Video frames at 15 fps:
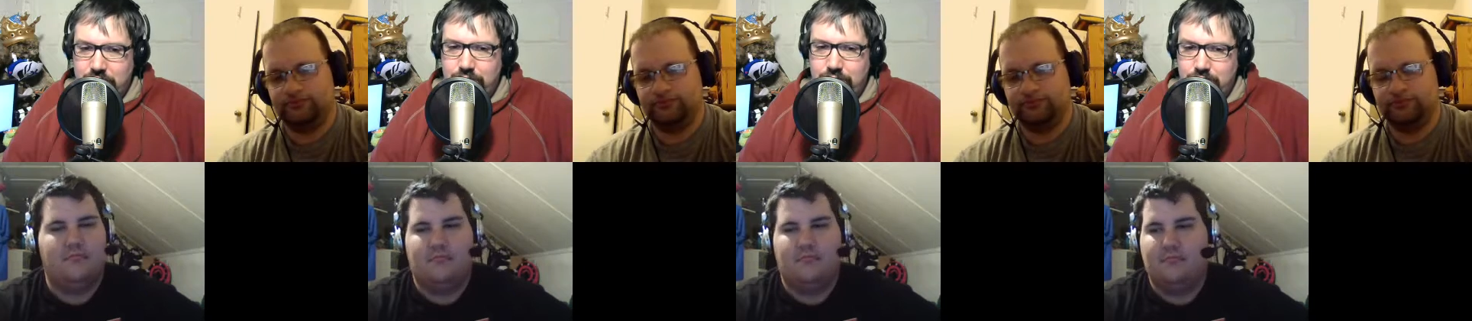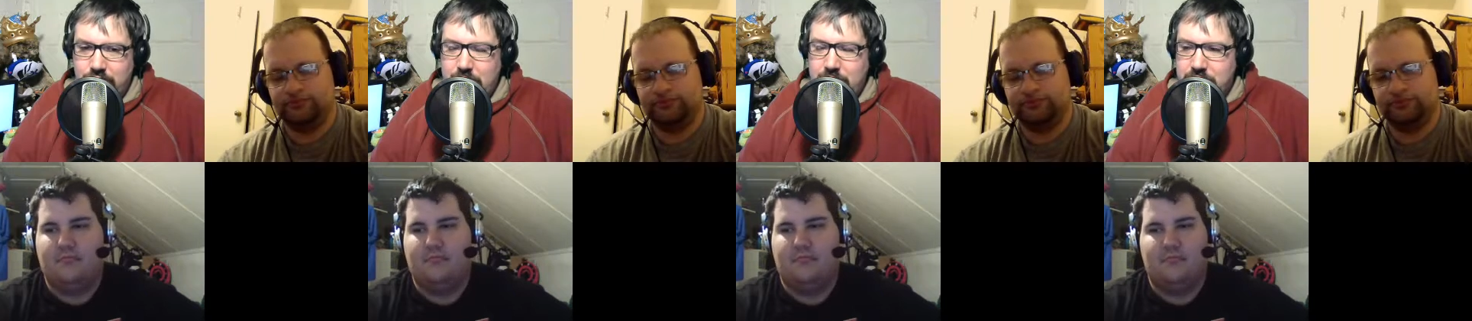Speaker 1: was
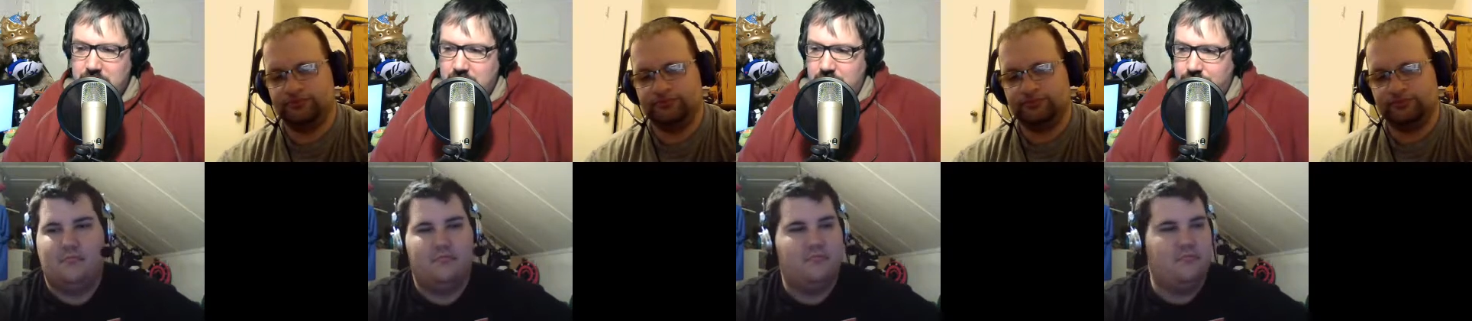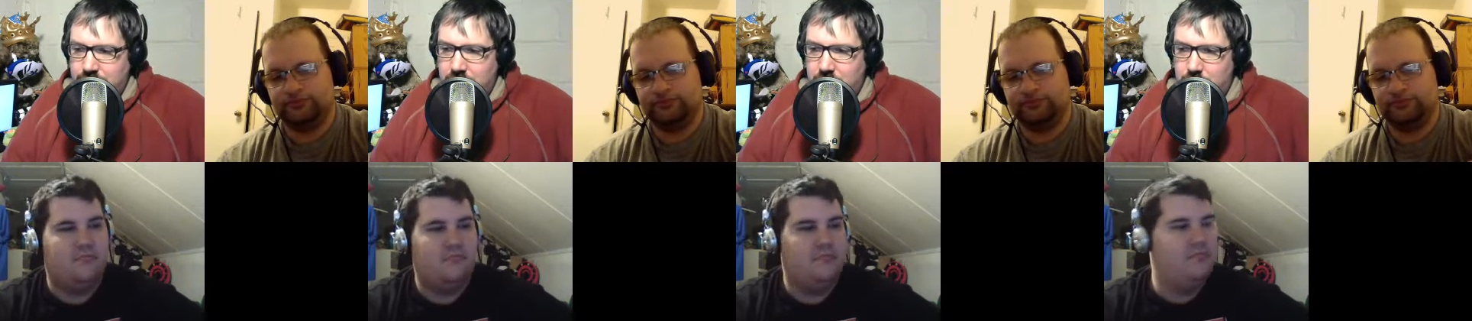representing
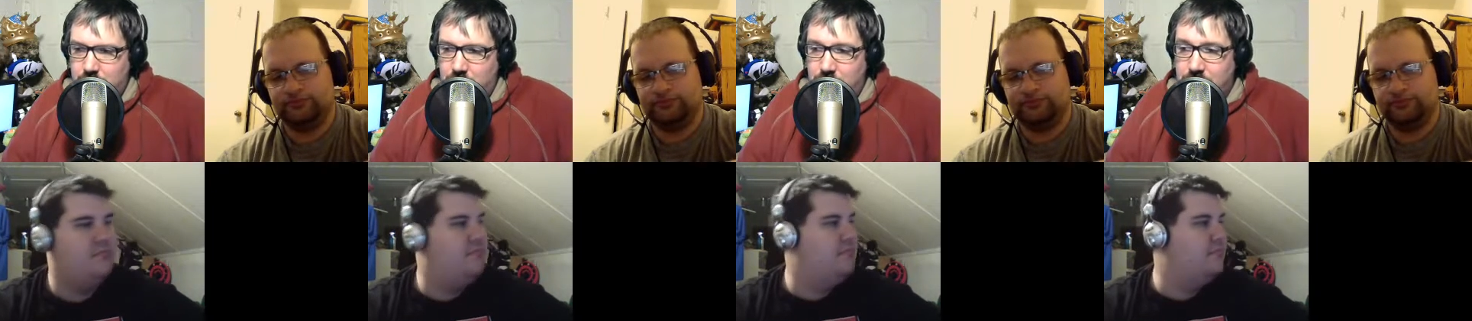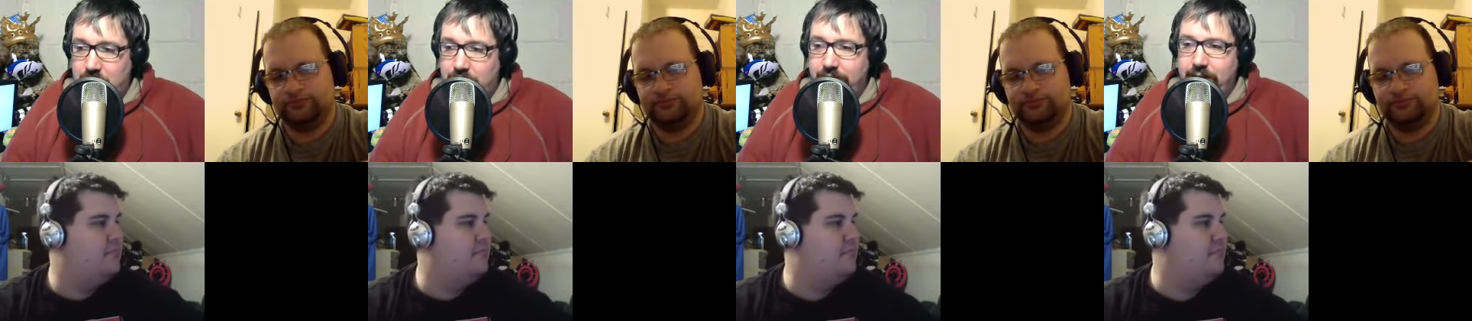very well
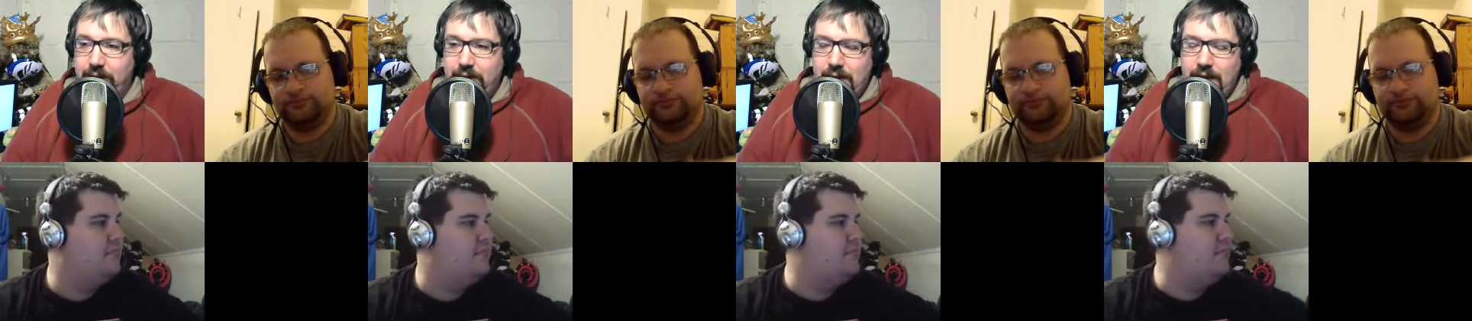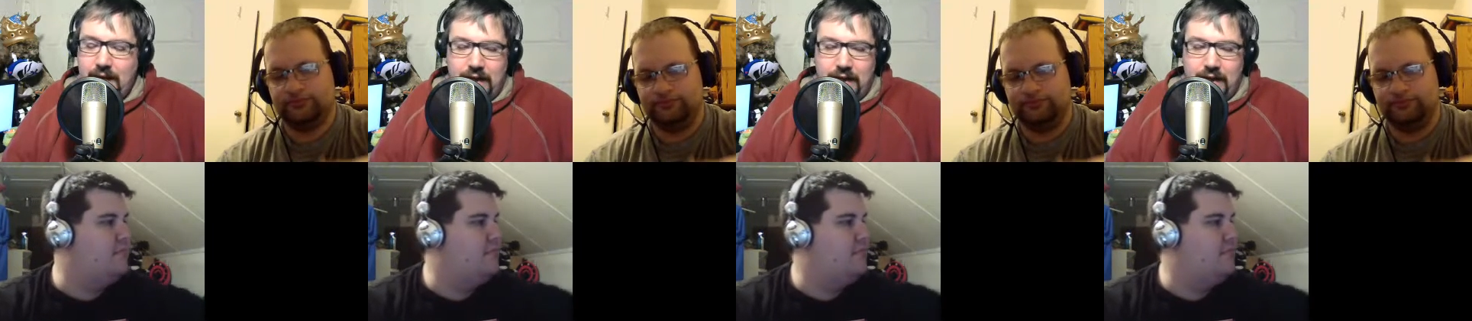there. Mm-hmm.